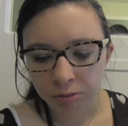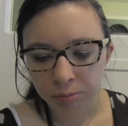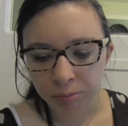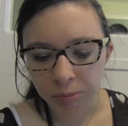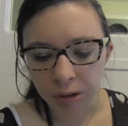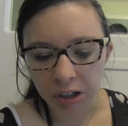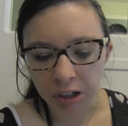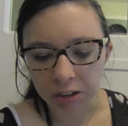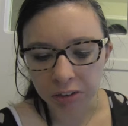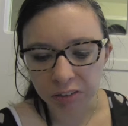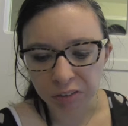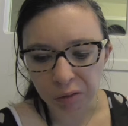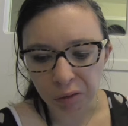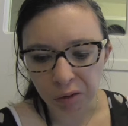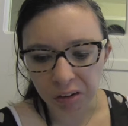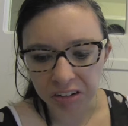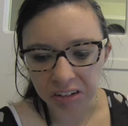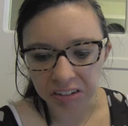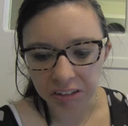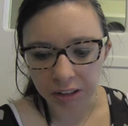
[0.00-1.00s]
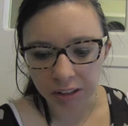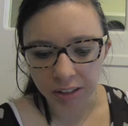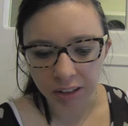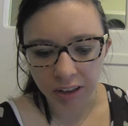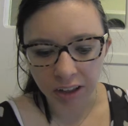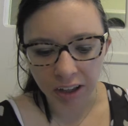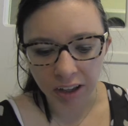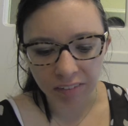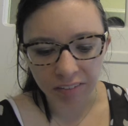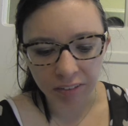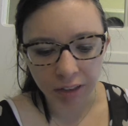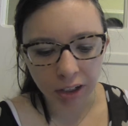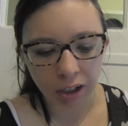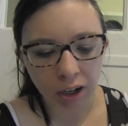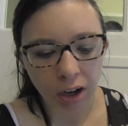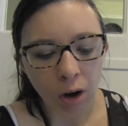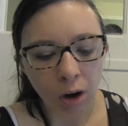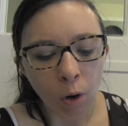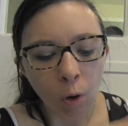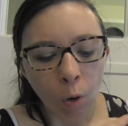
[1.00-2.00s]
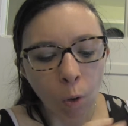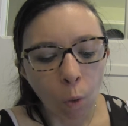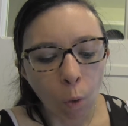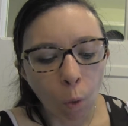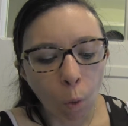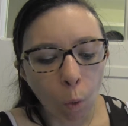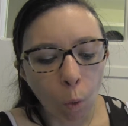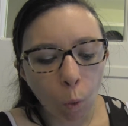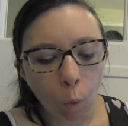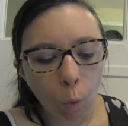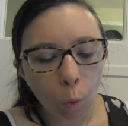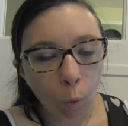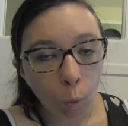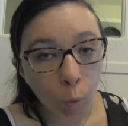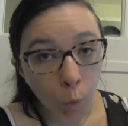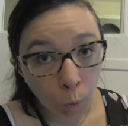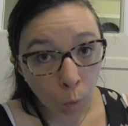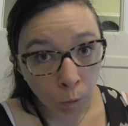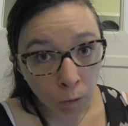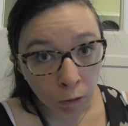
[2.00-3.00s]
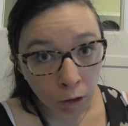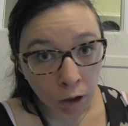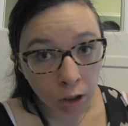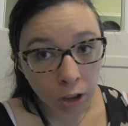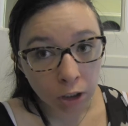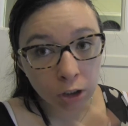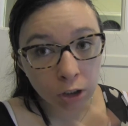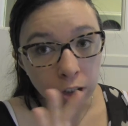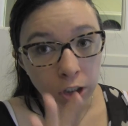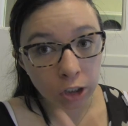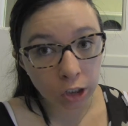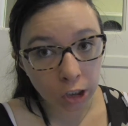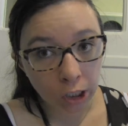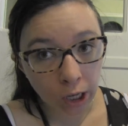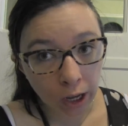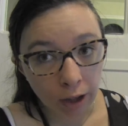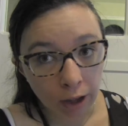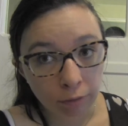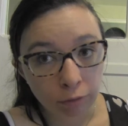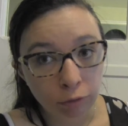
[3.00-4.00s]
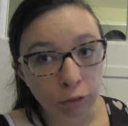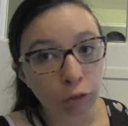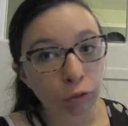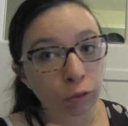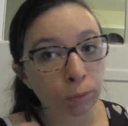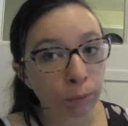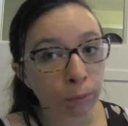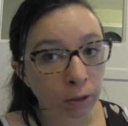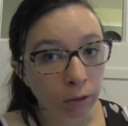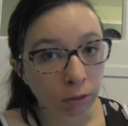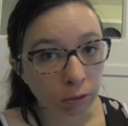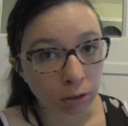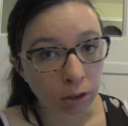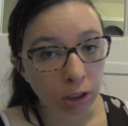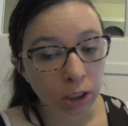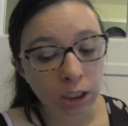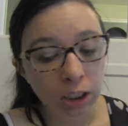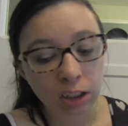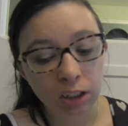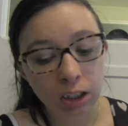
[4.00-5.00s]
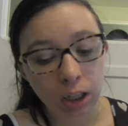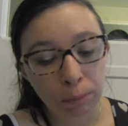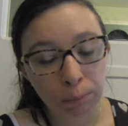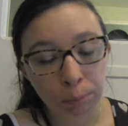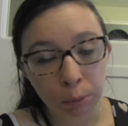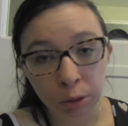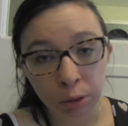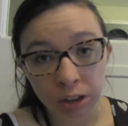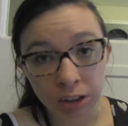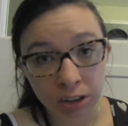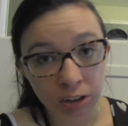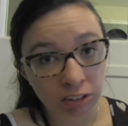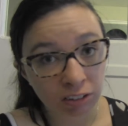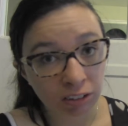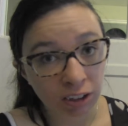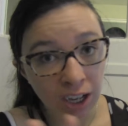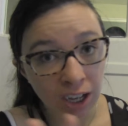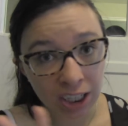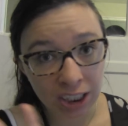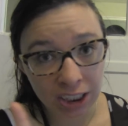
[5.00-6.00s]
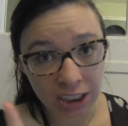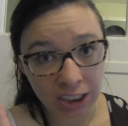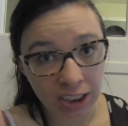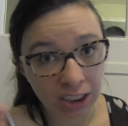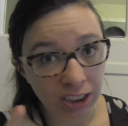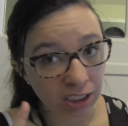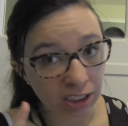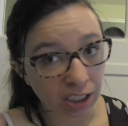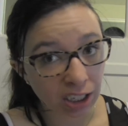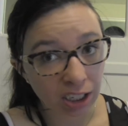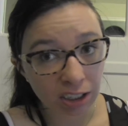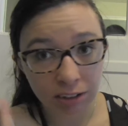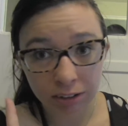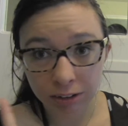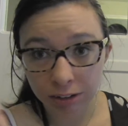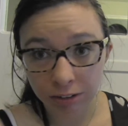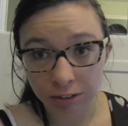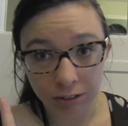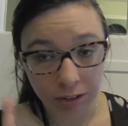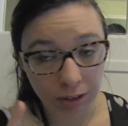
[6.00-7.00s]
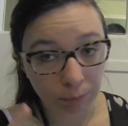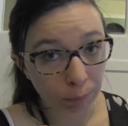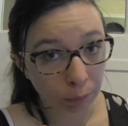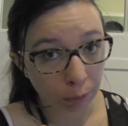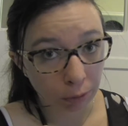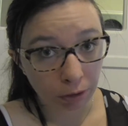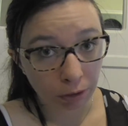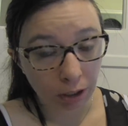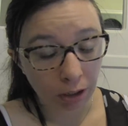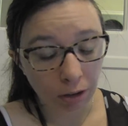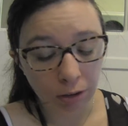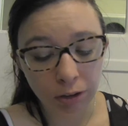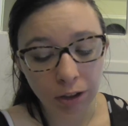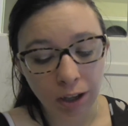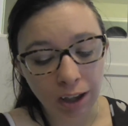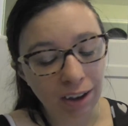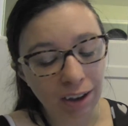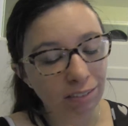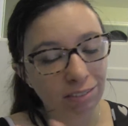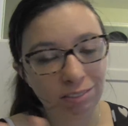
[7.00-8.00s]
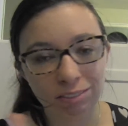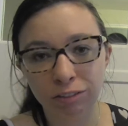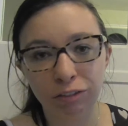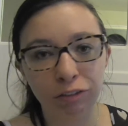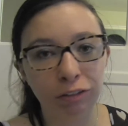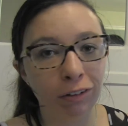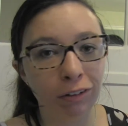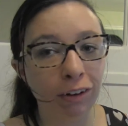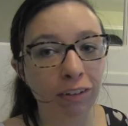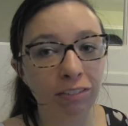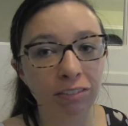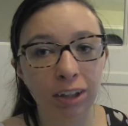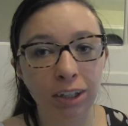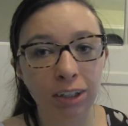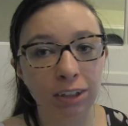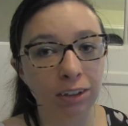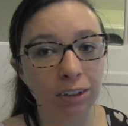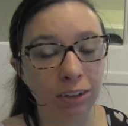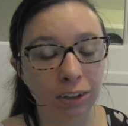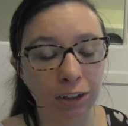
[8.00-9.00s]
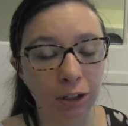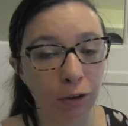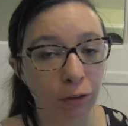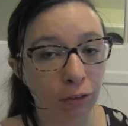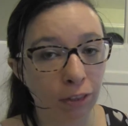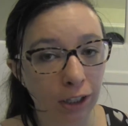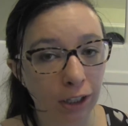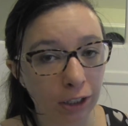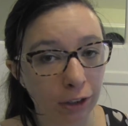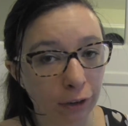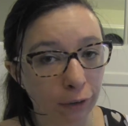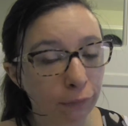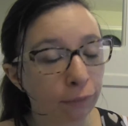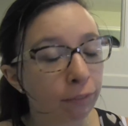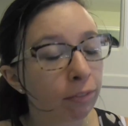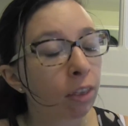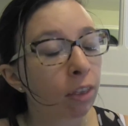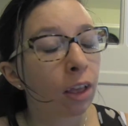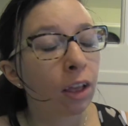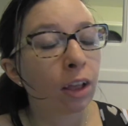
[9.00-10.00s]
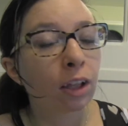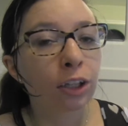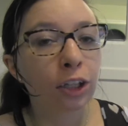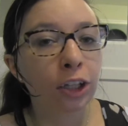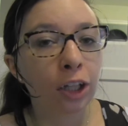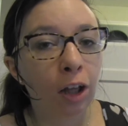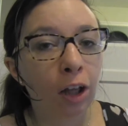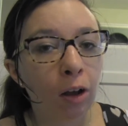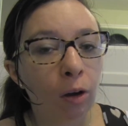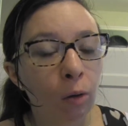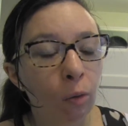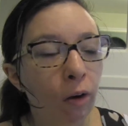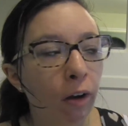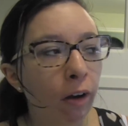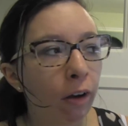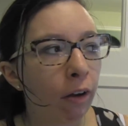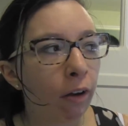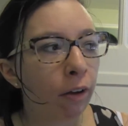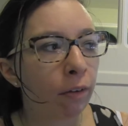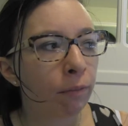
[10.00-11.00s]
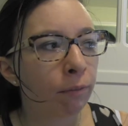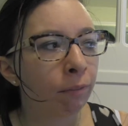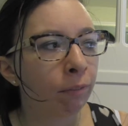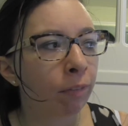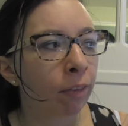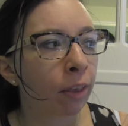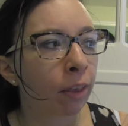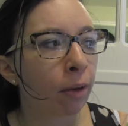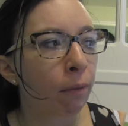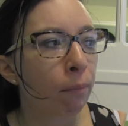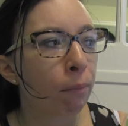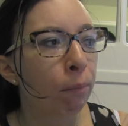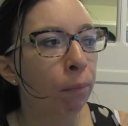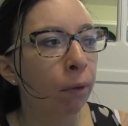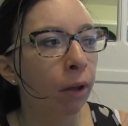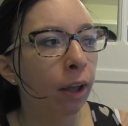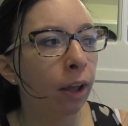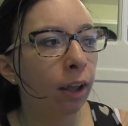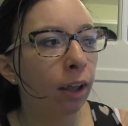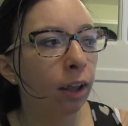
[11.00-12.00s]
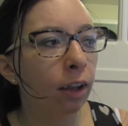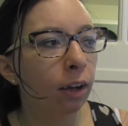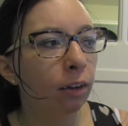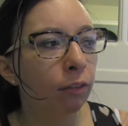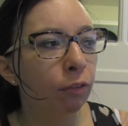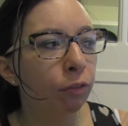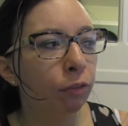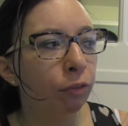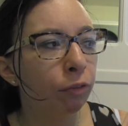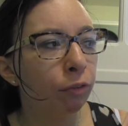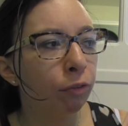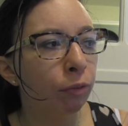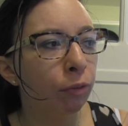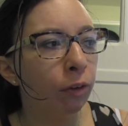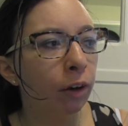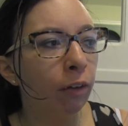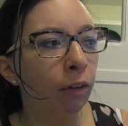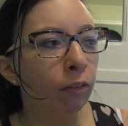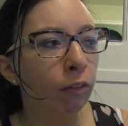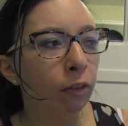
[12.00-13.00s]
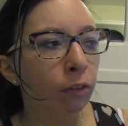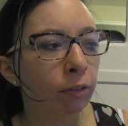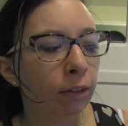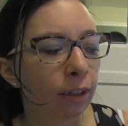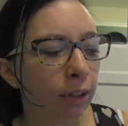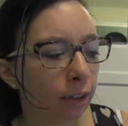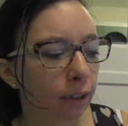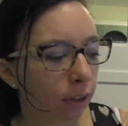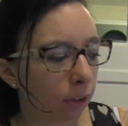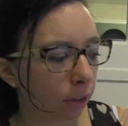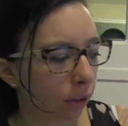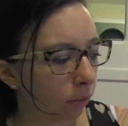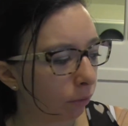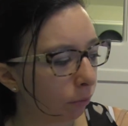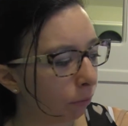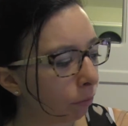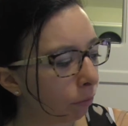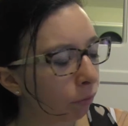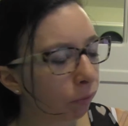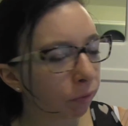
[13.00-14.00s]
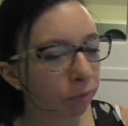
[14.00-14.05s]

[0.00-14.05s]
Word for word: body of water that they have there. Or you could drive, which we have been doing, because that boat like a rocking, and I don't to do that. But I don't, I floating vessels, no, thank you. So, um, but for whatever reason,